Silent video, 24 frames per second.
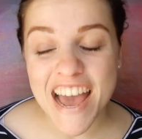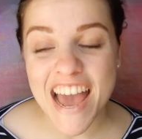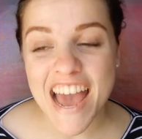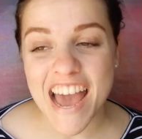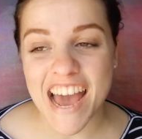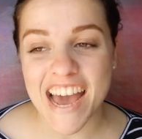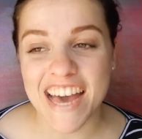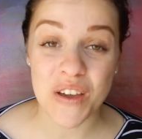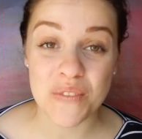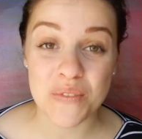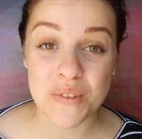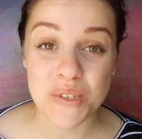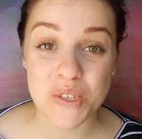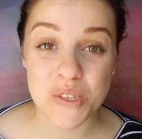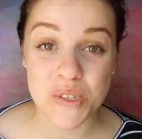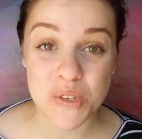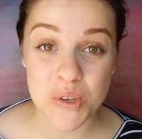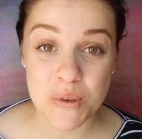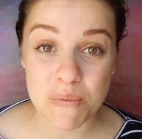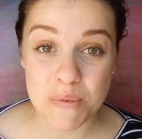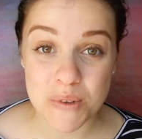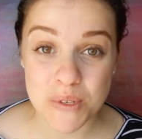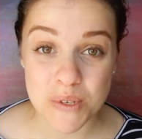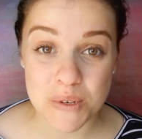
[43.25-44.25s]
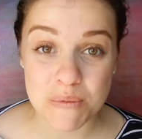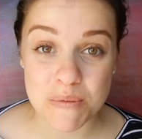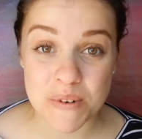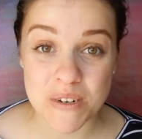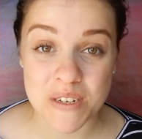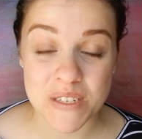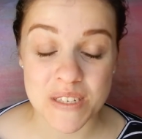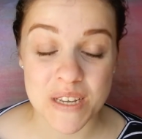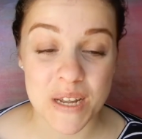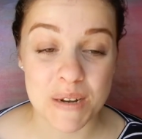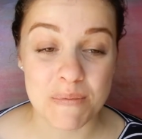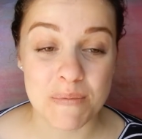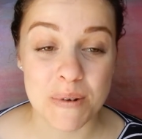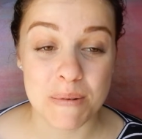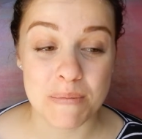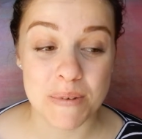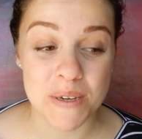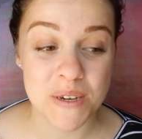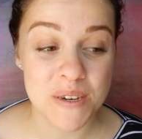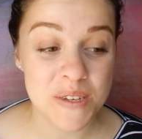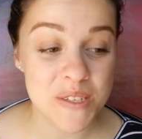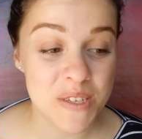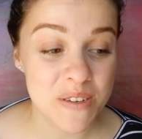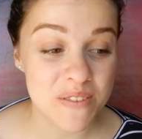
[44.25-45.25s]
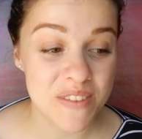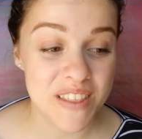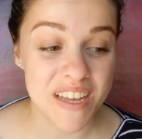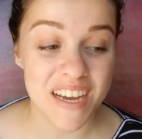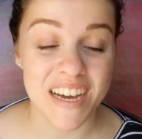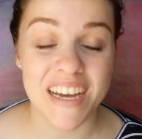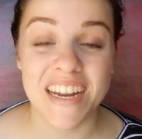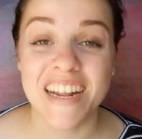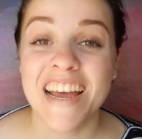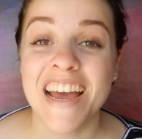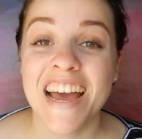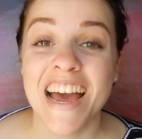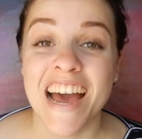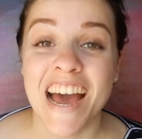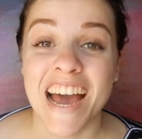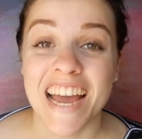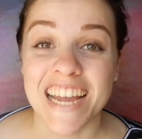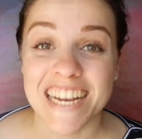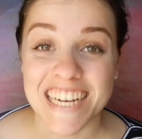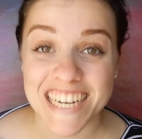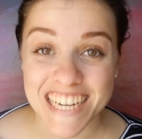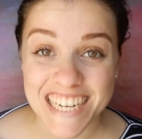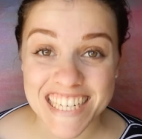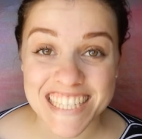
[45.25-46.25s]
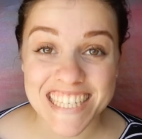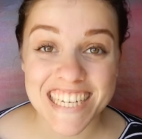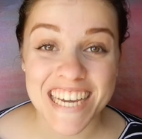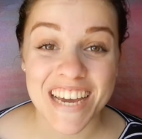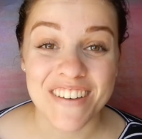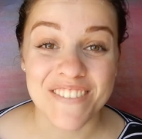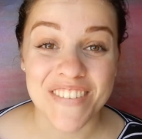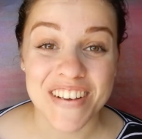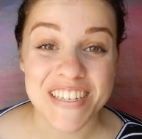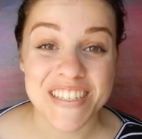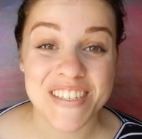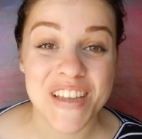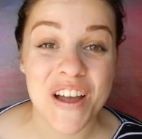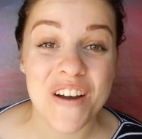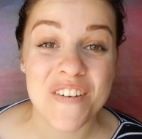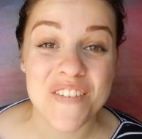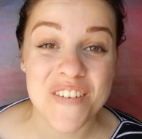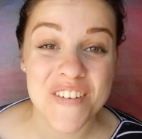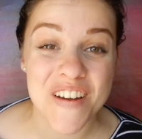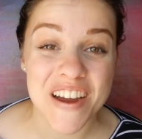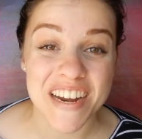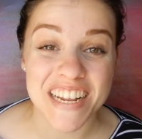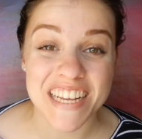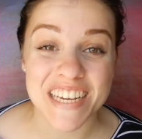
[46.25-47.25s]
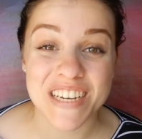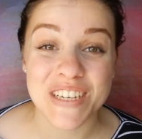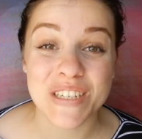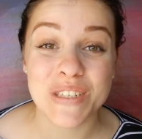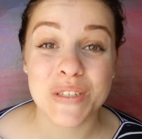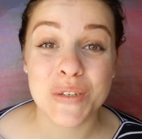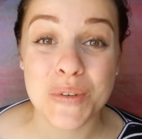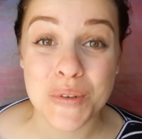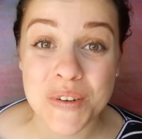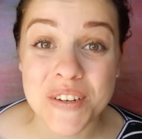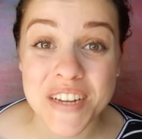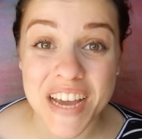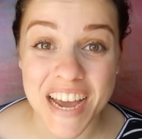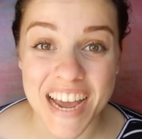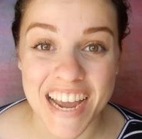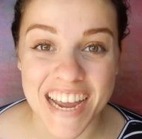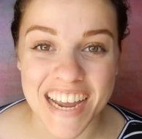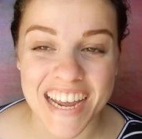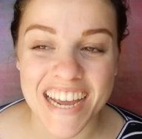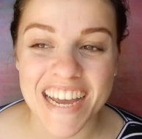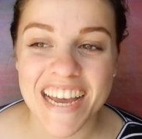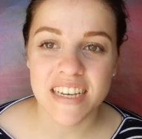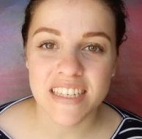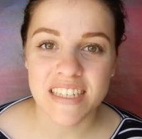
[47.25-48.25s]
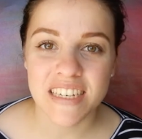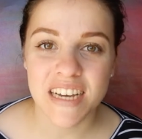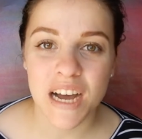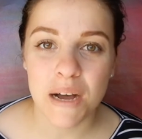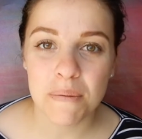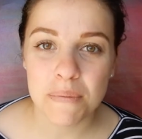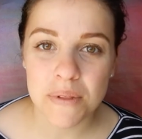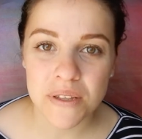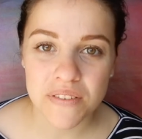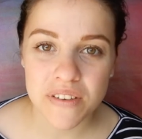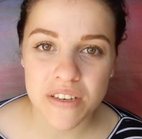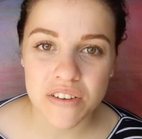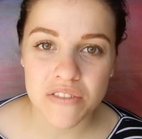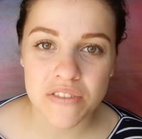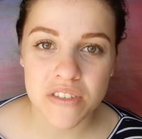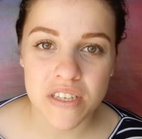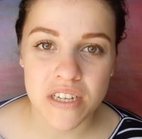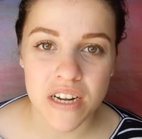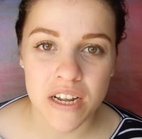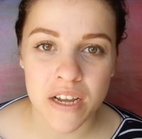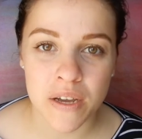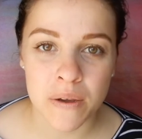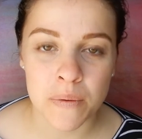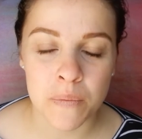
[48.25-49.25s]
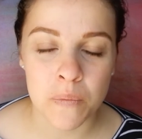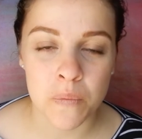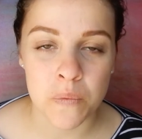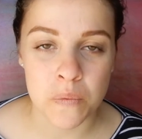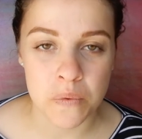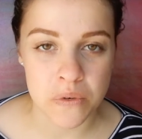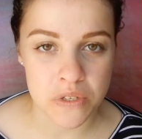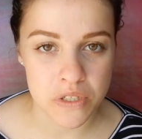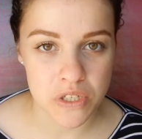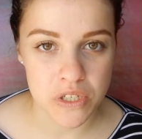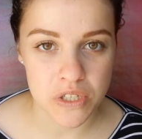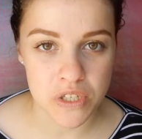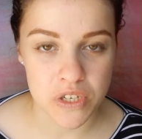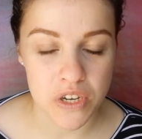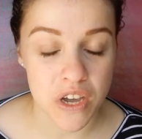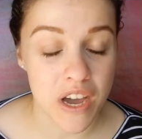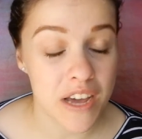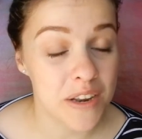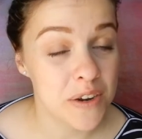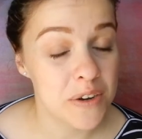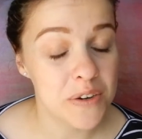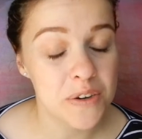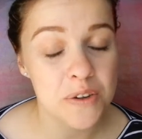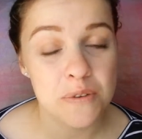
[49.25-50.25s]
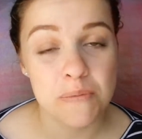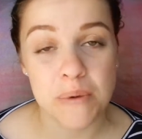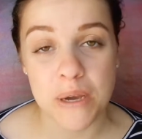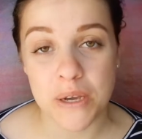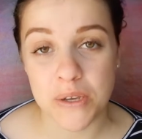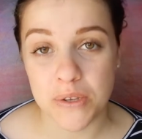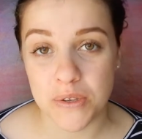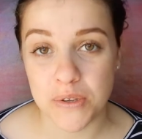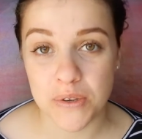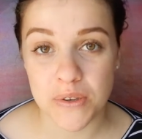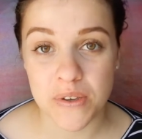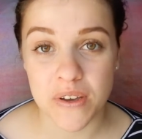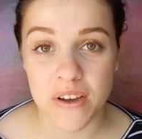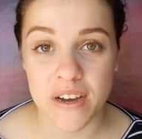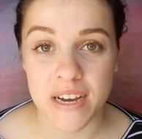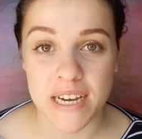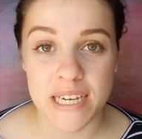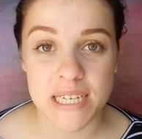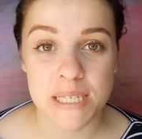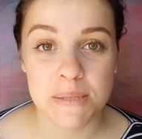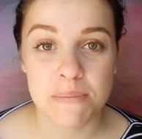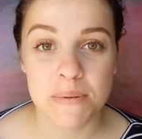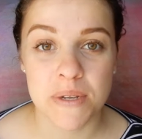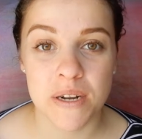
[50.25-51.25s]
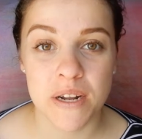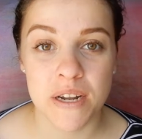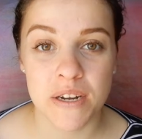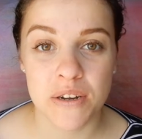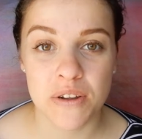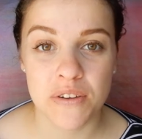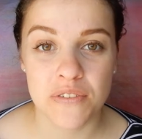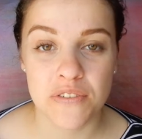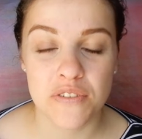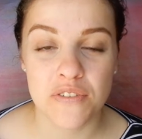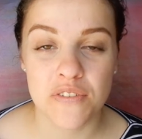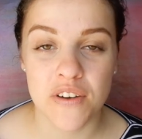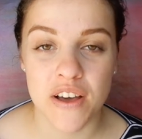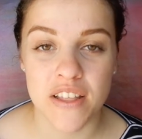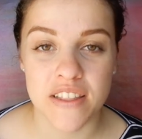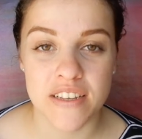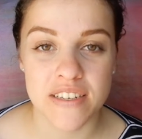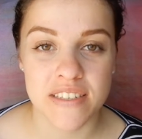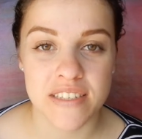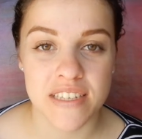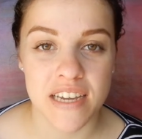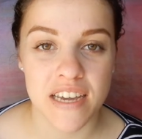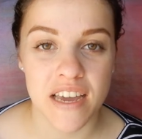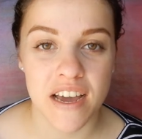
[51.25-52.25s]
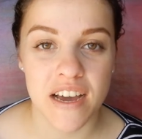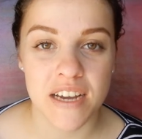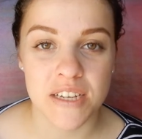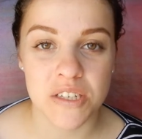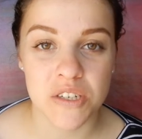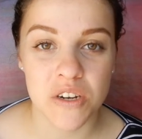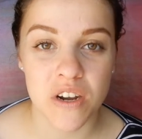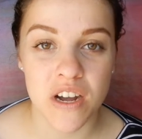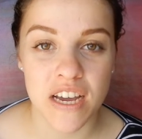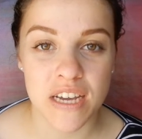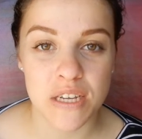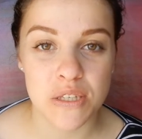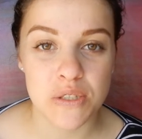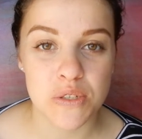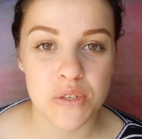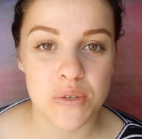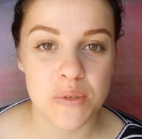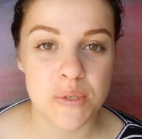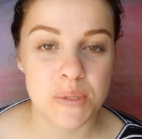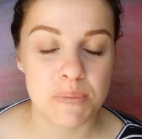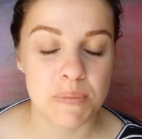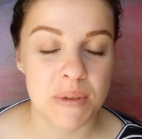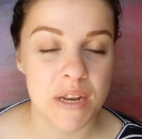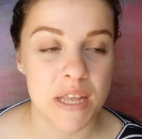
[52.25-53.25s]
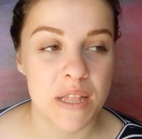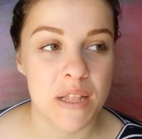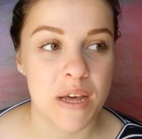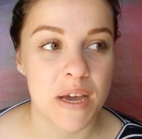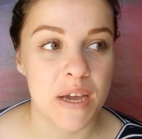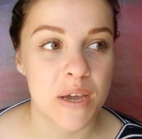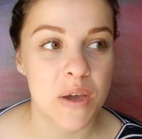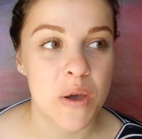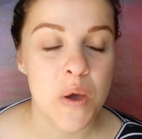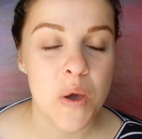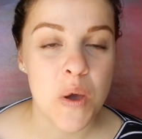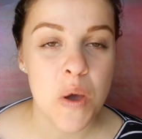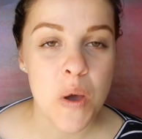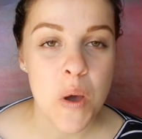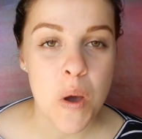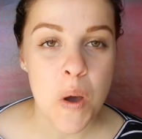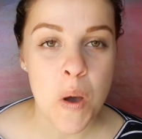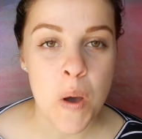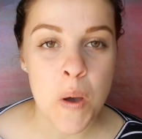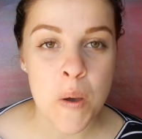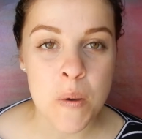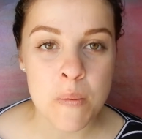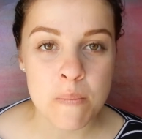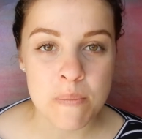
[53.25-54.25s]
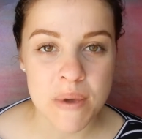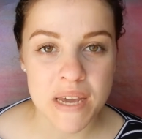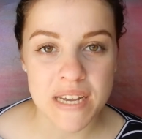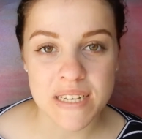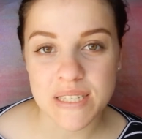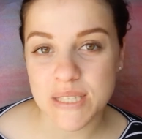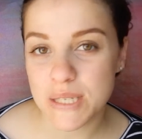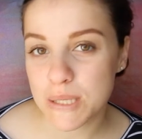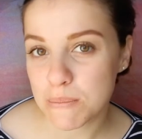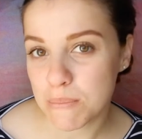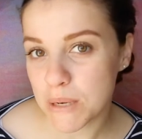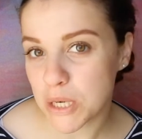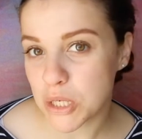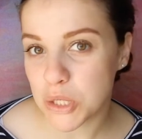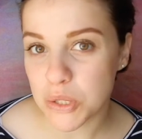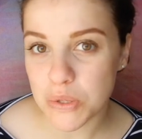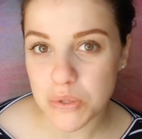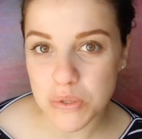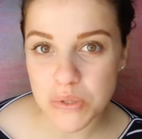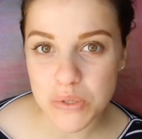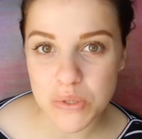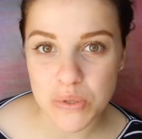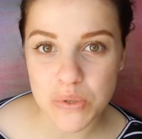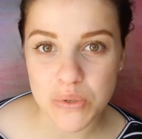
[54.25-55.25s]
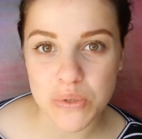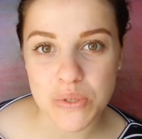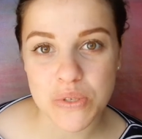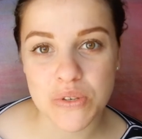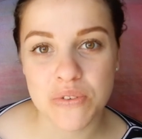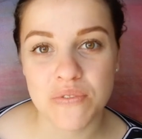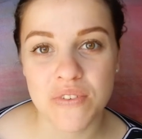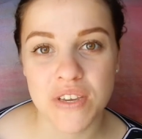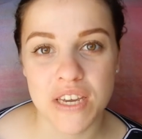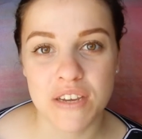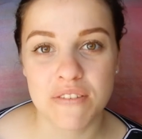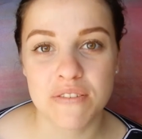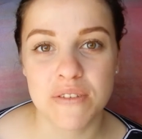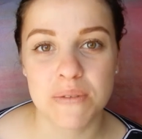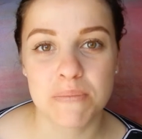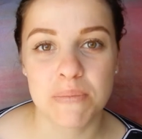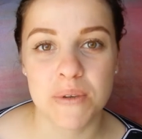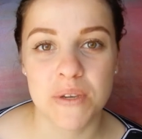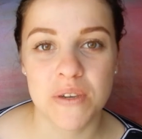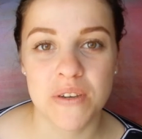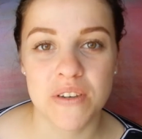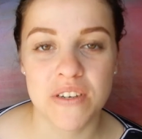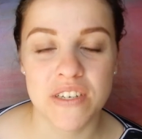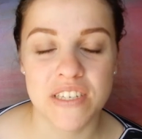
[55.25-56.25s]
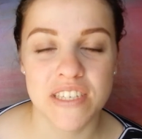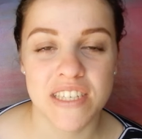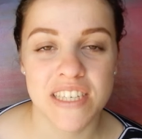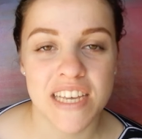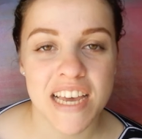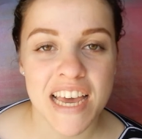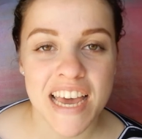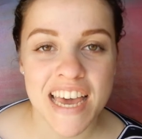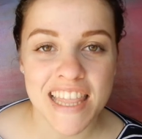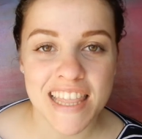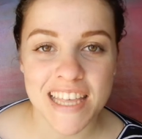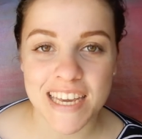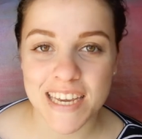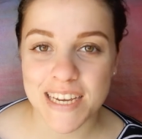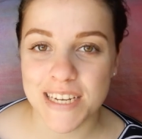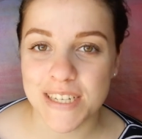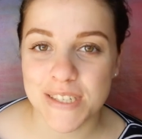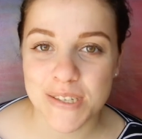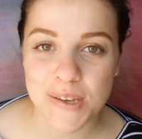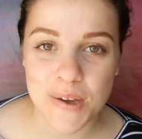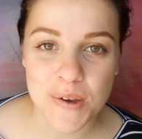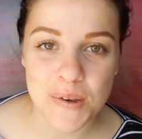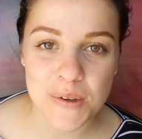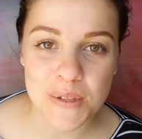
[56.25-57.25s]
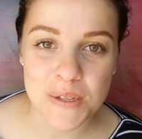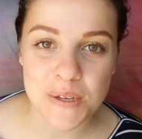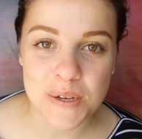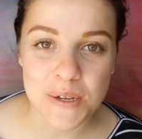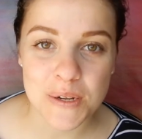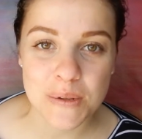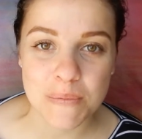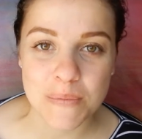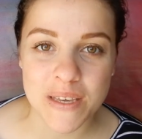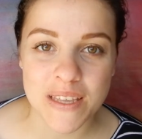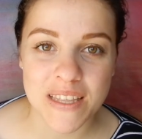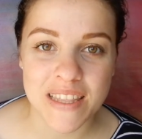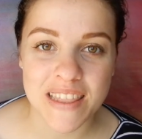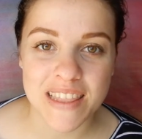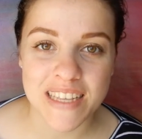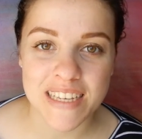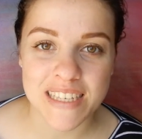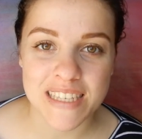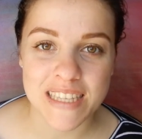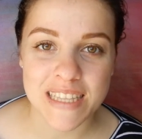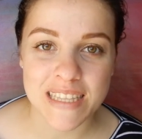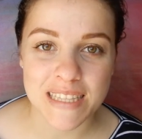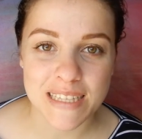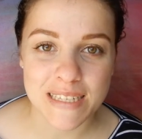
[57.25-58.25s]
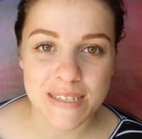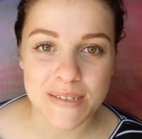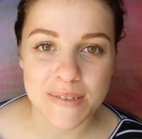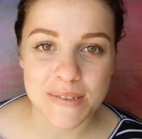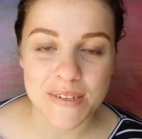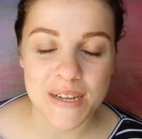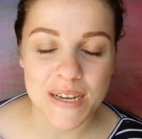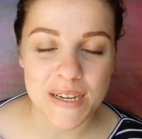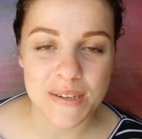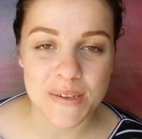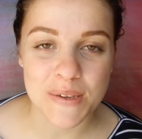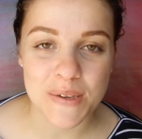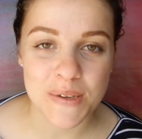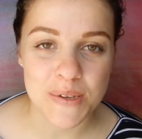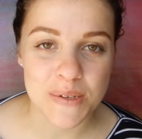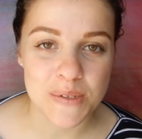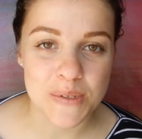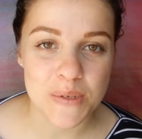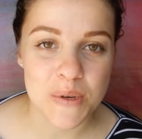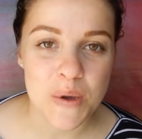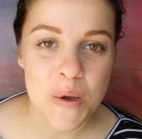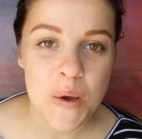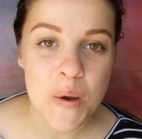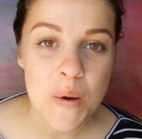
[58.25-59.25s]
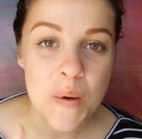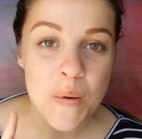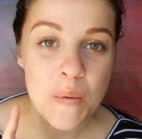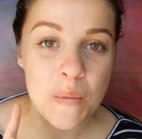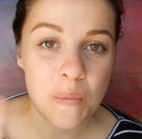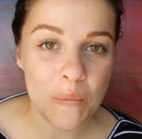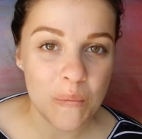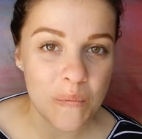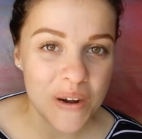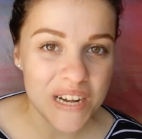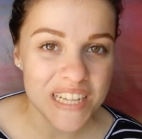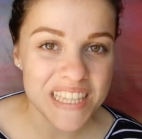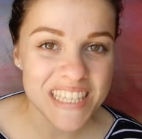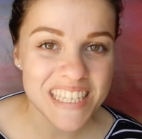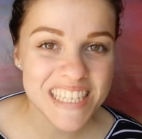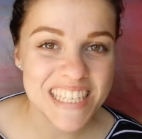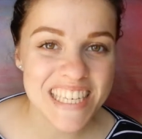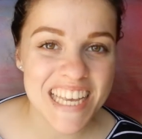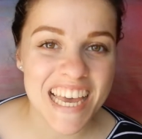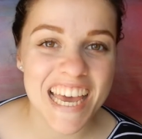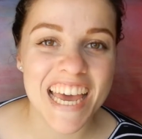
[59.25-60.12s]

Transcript: I'm super duper excited but because of that I need to get my stuff ready today. There's a couple of gifts that I want to do. I don't know about you guys, but I know for Father's Day I try and do as many like homemade special sorts of gifts because the kids are only going to be this little and cute once.